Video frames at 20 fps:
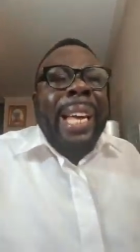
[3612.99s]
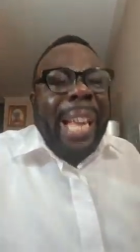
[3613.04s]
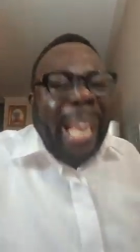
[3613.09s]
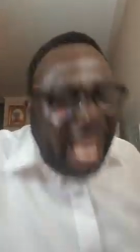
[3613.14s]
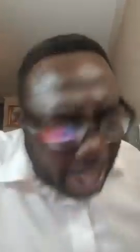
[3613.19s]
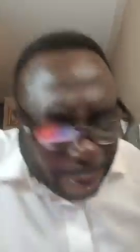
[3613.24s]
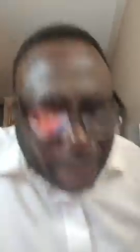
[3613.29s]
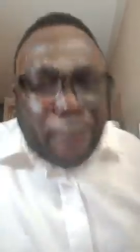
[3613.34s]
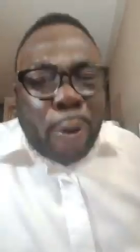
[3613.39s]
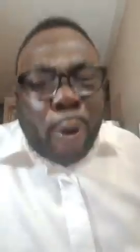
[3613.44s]

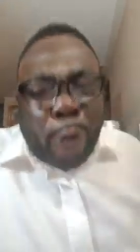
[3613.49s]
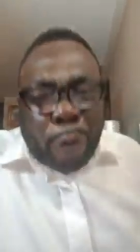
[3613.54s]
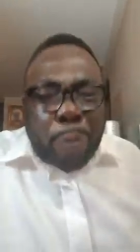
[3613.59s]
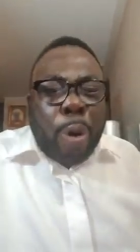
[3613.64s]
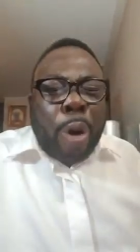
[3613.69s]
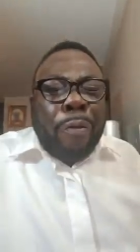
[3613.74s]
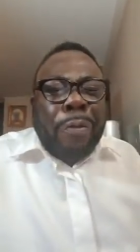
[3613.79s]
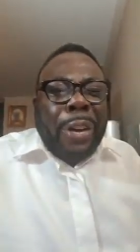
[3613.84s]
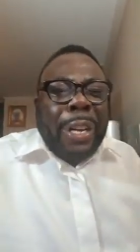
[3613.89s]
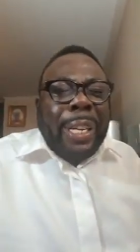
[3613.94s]
evil
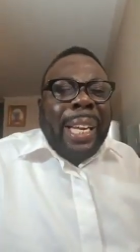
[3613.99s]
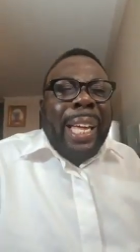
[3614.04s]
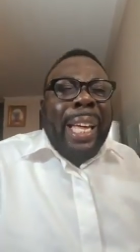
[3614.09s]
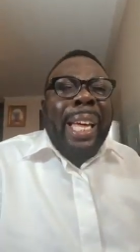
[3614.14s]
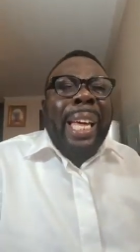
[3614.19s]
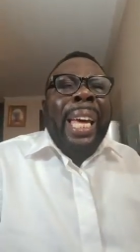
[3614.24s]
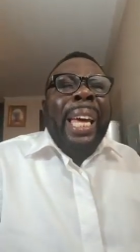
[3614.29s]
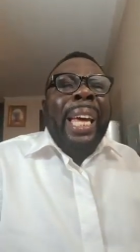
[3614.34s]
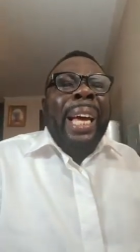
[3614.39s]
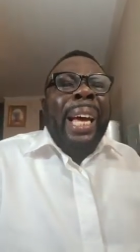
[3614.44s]
prophet
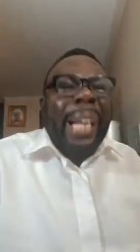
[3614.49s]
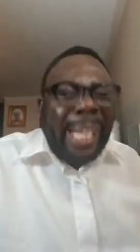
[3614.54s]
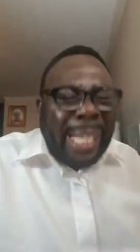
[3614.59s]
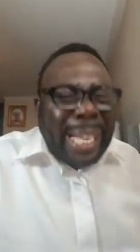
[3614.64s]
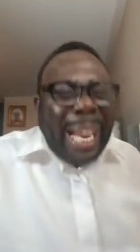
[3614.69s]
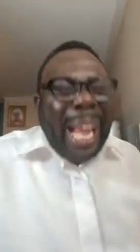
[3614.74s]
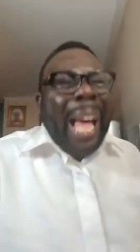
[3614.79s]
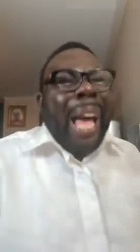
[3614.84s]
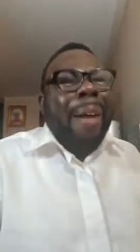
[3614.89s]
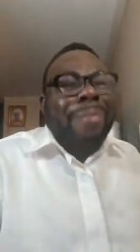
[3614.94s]

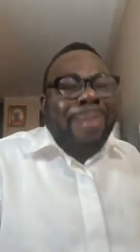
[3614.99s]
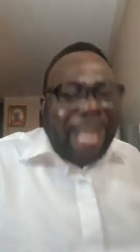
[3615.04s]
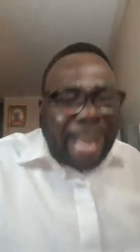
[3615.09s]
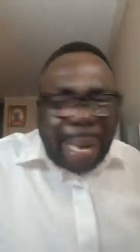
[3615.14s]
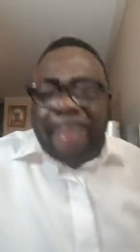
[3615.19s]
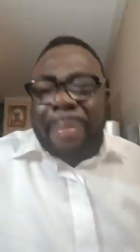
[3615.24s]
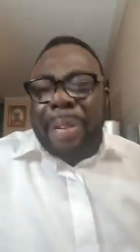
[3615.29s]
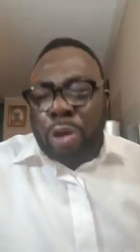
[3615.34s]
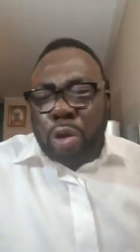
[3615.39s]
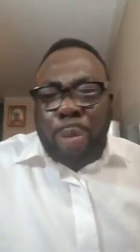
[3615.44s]
that have
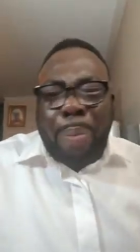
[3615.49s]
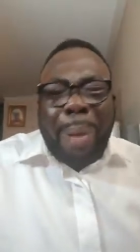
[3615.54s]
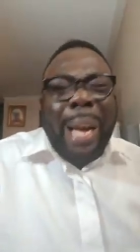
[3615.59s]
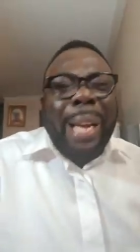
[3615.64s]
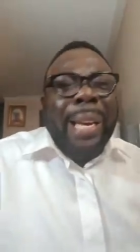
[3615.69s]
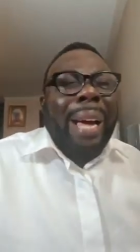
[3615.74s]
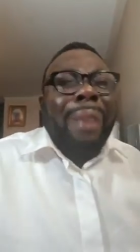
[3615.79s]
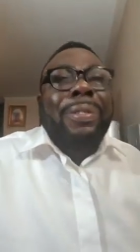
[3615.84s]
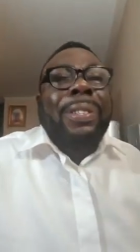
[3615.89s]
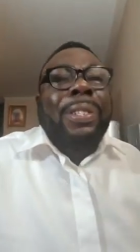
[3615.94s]
come into
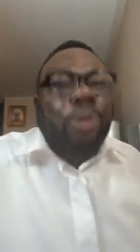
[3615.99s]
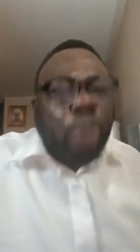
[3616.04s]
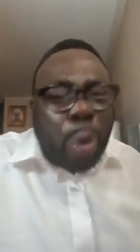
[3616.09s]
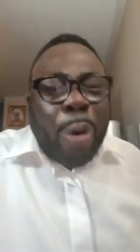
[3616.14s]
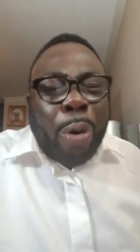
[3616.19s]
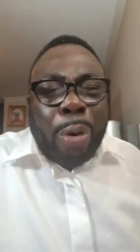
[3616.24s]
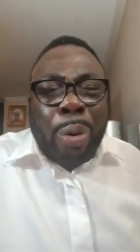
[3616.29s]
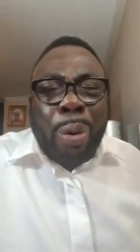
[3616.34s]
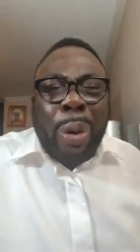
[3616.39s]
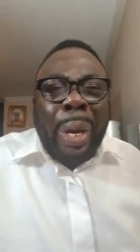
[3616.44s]
my life
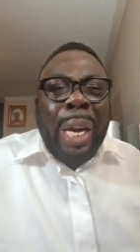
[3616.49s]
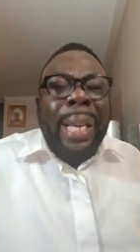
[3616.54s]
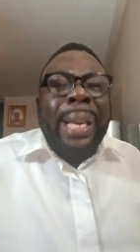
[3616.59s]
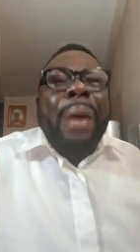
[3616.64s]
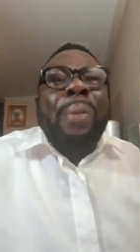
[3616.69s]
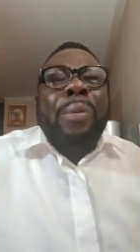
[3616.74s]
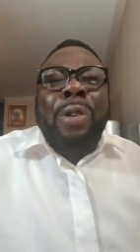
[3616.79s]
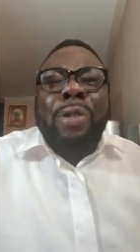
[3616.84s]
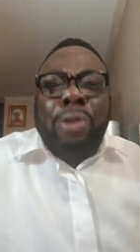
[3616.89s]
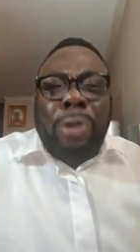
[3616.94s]
so
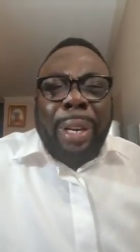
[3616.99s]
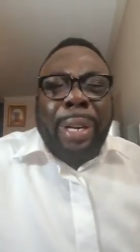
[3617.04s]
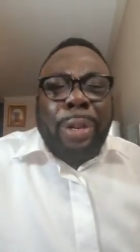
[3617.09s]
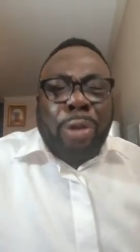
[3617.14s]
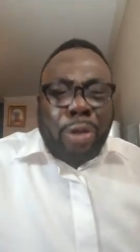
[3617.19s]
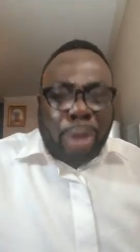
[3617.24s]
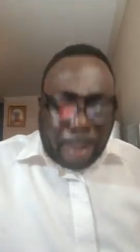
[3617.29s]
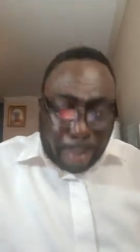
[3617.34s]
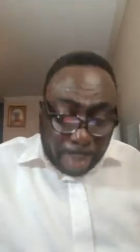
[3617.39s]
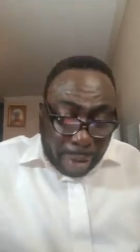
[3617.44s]
that wants to
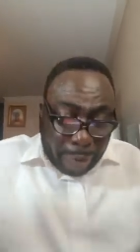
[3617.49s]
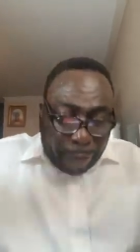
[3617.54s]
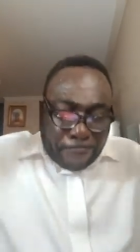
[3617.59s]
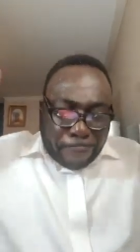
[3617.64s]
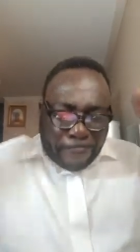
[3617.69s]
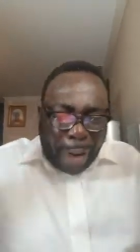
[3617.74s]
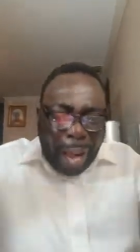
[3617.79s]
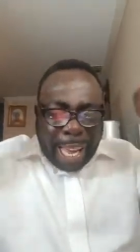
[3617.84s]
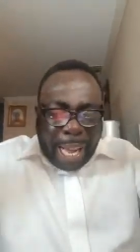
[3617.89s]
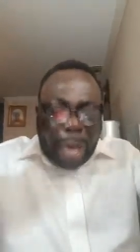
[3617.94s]
destroy me.
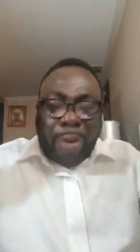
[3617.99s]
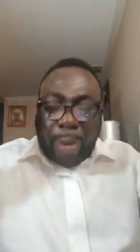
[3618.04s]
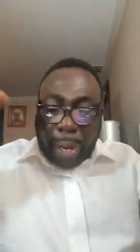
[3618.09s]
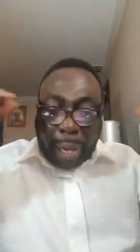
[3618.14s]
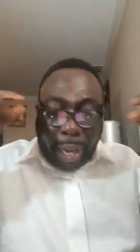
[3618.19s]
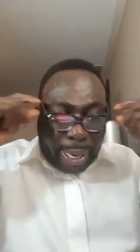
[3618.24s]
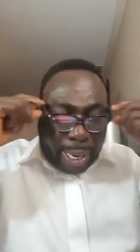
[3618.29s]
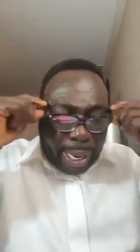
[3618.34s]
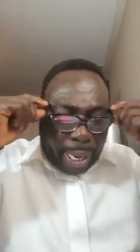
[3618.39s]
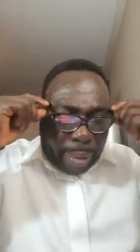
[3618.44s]
Fire,
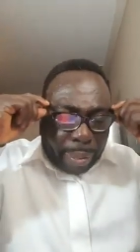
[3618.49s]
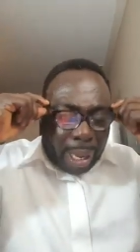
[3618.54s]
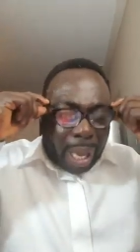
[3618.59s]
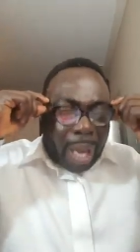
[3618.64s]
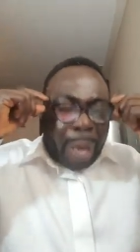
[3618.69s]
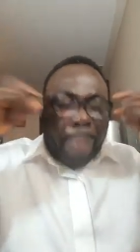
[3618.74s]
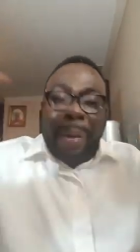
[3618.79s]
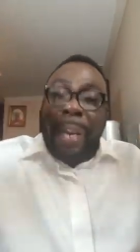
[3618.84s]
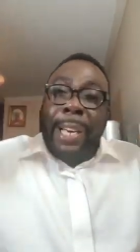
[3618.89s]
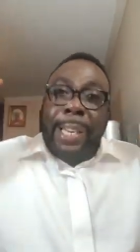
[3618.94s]
Look at them.
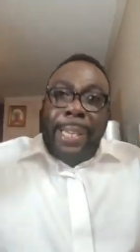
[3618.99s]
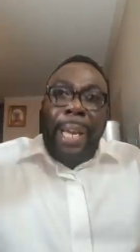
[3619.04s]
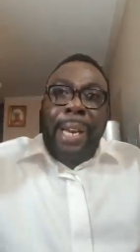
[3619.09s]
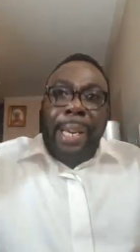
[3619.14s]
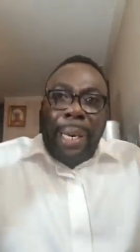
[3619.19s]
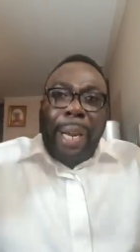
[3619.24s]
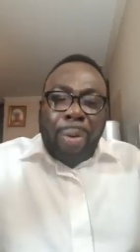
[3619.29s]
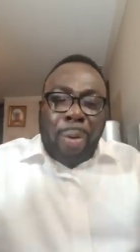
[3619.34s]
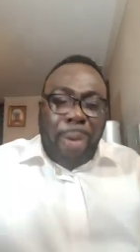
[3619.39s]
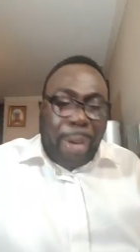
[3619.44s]
May
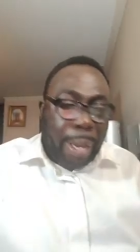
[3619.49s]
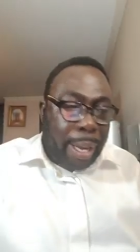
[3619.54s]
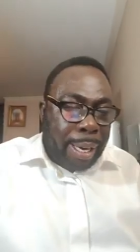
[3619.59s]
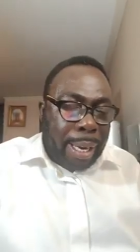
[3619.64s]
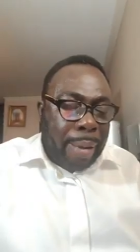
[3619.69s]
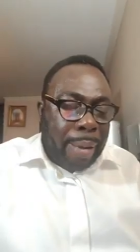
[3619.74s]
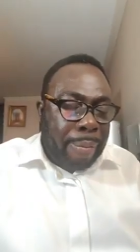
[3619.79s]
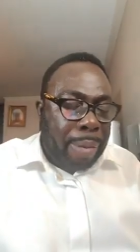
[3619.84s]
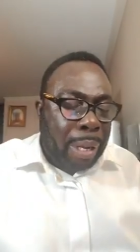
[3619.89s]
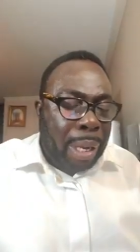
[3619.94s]
I look at
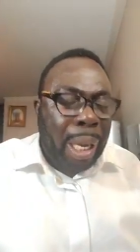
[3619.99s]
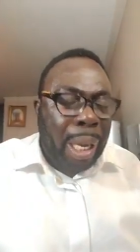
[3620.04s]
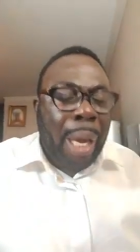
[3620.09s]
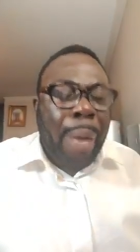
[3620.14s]
them.